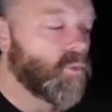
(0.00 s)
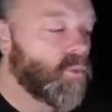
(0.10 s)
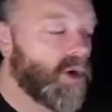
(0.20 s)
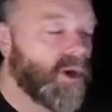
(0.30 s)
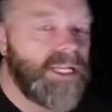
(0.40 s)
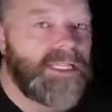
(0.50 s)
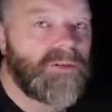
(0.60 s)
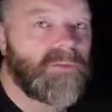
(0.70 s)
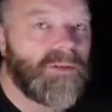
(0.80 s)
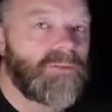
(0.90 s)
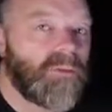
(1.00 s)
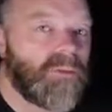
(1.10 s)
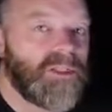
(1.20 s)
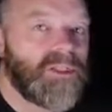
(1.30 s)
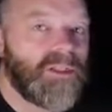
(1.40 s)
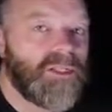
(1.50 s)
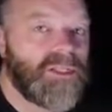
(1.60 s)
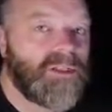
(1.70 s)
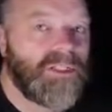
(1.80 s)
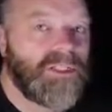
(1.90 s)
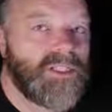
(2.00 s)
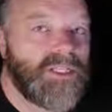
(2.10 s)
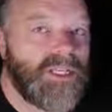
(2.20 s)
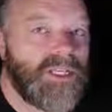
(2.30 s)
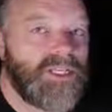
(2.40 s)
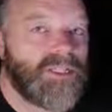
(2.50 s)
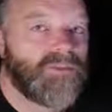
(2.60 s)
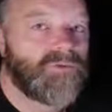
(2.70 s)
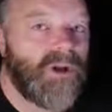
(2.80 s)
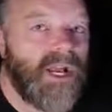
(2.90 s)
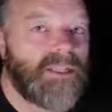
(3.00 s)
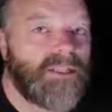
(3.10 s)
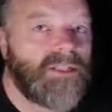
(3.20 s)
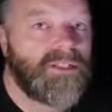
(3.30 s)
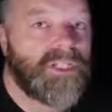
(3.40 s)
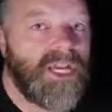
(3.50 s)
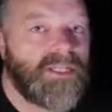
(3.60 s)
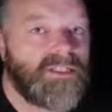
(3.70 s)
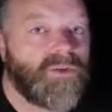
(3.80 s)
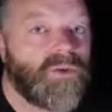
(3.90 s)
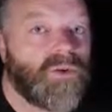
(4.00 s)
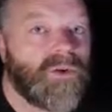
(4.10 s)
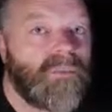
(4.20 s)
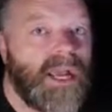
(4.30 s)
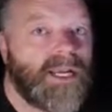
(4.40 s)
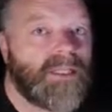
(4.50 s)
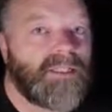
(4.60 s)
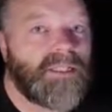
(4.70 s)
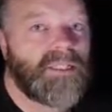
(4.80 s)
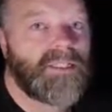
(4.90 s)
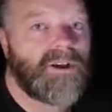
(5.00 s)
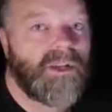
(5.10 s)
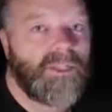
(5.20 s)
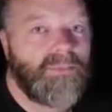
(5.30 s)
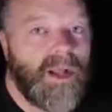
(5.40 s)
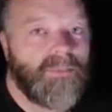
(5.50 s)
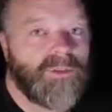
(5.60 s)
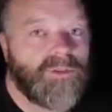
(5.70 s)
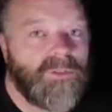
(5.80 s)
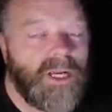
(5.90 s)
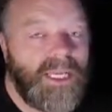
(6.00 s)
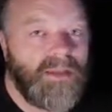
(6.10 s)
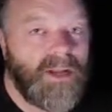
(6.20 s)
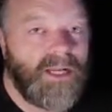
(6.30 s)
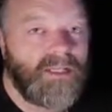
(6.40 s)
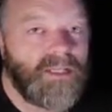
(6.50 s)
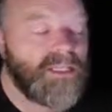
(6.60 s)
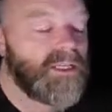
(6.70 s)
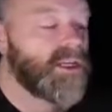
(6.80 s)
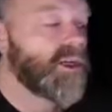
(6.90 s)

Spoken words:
what I did with my personalized sonnets is rather than just automatically sign them up to my email list,